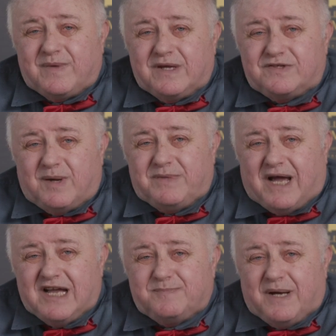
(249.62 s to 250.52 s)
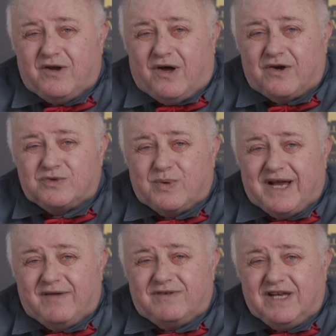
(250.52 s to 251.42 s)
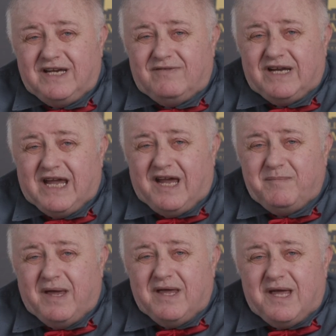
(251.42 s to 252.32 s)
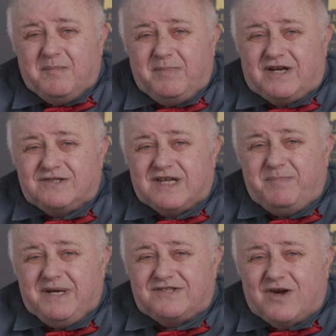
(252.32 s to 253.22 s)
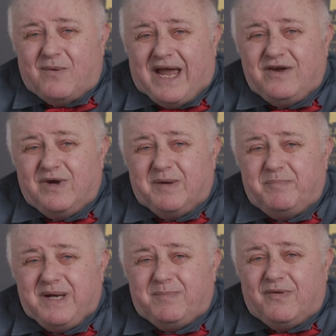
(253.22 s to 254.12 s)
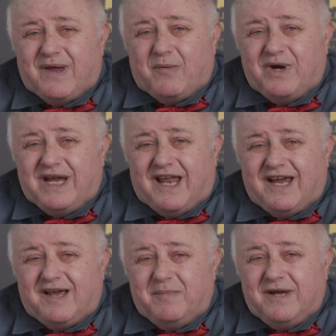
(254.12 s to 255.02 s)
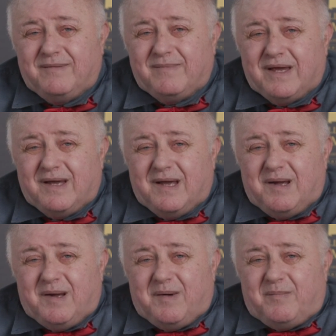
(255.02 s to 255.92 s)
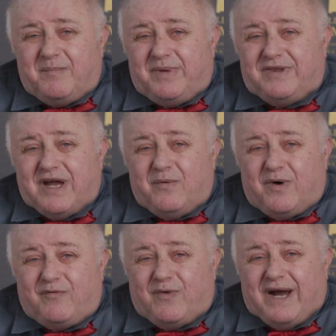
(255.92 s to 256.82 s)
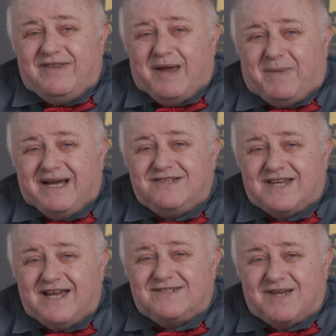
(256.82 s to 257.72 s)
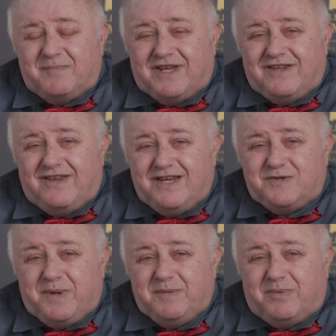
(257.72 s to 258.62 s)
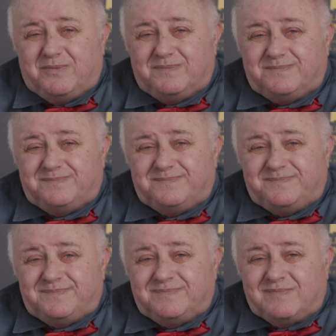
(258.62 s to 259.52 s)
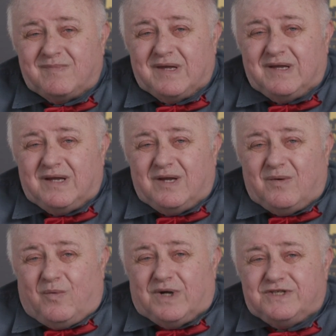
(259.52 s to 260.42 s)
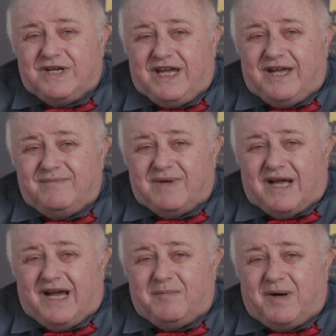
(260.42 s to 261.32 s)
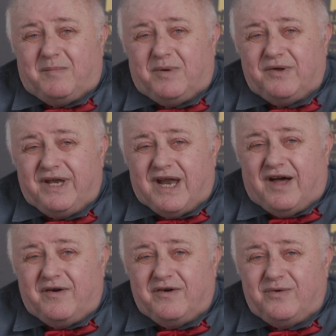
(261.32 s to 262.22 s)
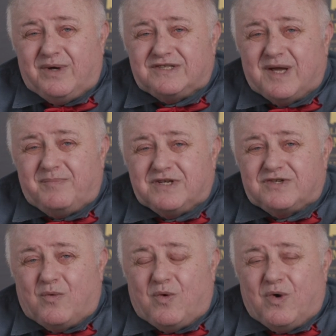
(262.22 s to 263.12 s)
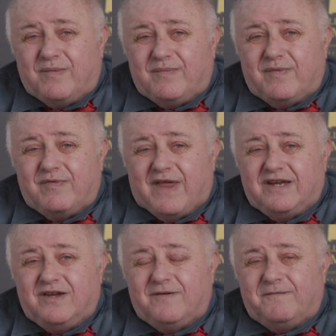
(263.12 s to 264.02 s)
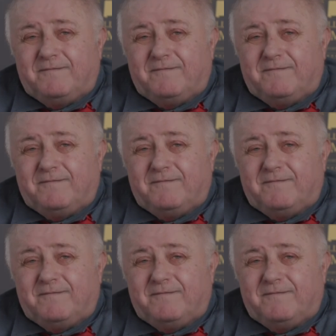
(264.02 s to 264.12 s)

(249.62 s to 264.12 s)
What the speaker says: Sometimes my daughters would have to leave a game because they'd be so angry at people that were yelling at me, but they were afraid they might say something to these people. Once again, I am humbled and honored to accept this award. Thank you.